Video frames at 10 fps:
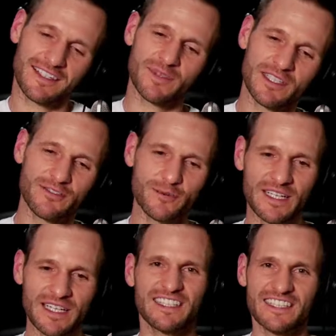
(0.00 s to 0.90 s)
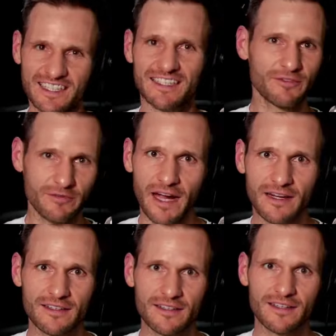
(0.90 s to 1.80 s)
I'm in over my head, you're going to get
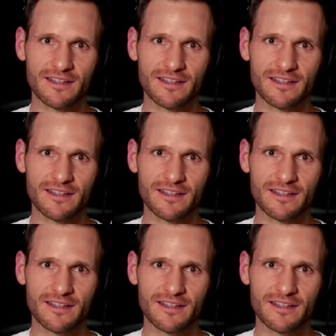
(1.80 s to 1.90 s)
fired.